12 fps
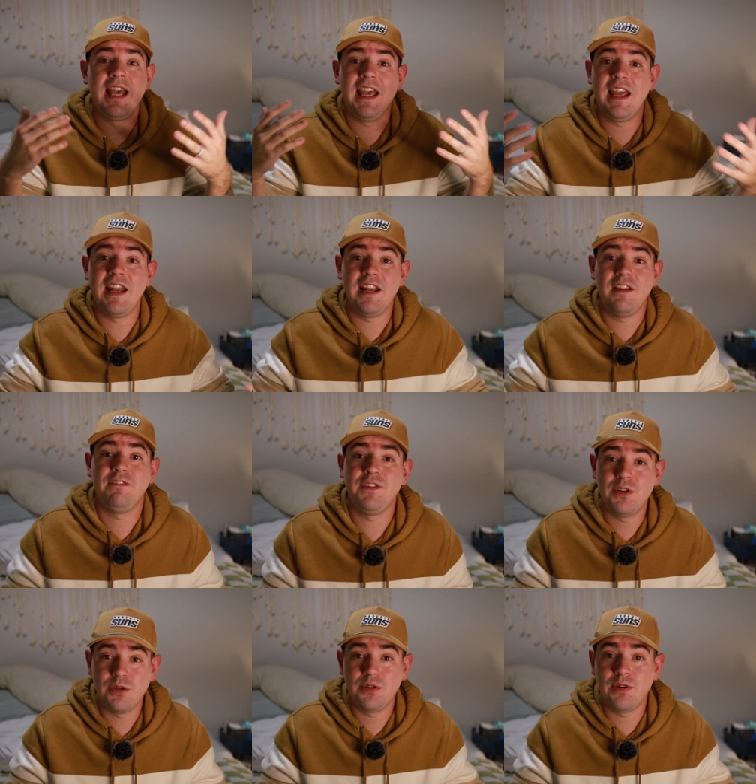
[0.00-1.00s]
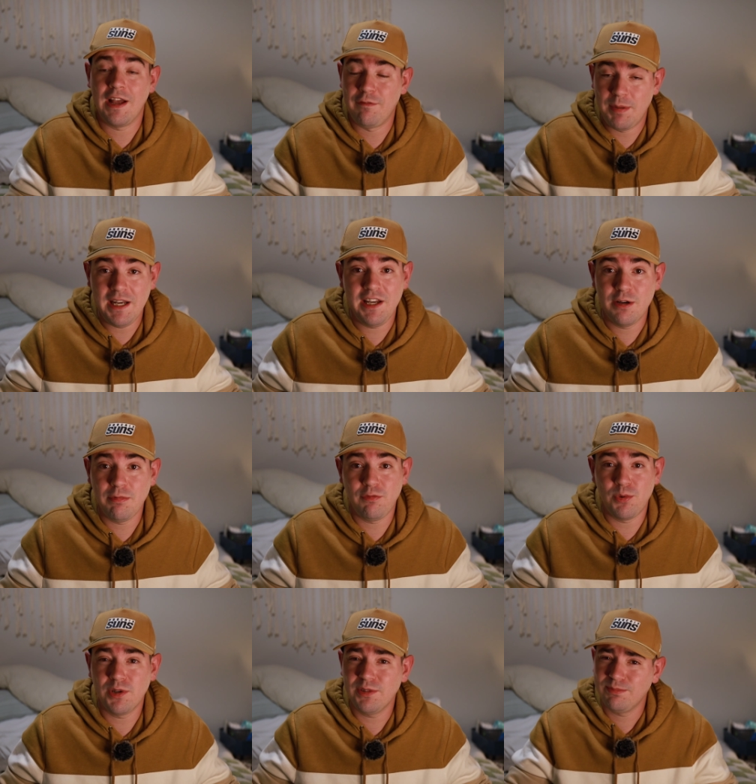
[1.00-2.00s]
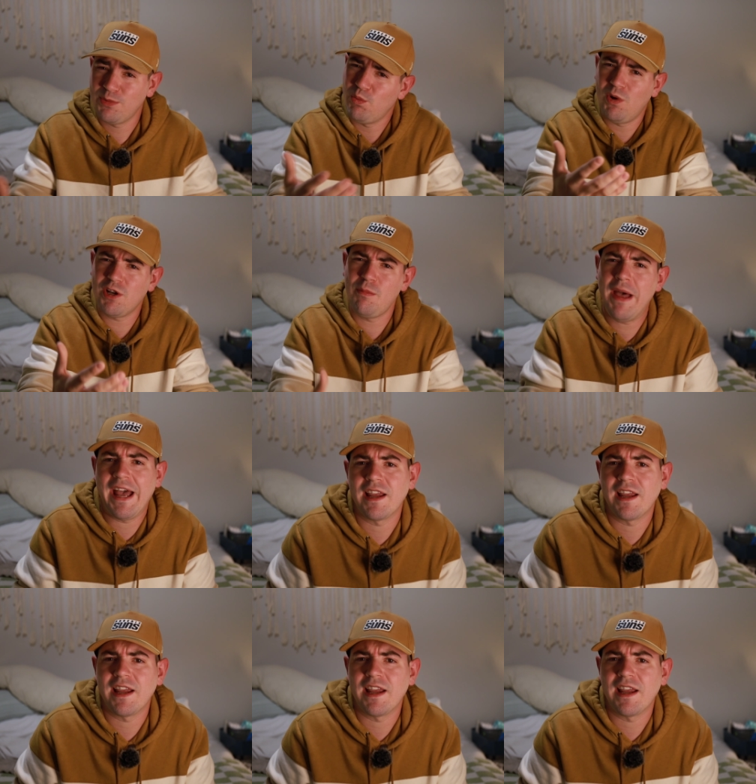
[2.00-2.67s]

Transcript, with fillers: and if you have been here before, welcome